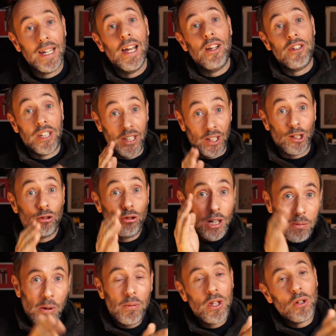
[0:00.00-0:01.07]
Set an
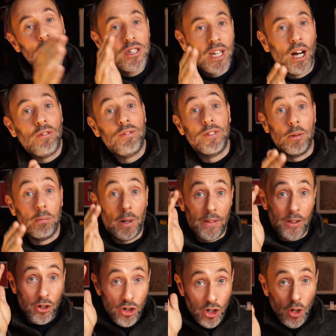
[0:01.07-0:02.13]
agreement with yourself that by the
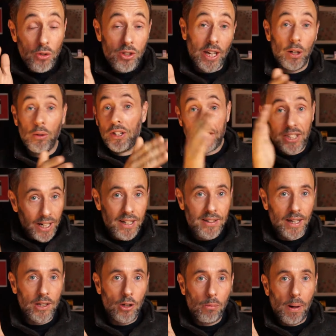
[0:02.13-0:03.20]
Tuesday or the second
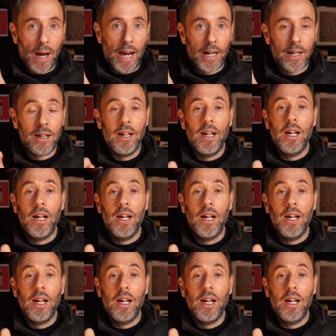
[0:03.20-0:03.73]
day you're back,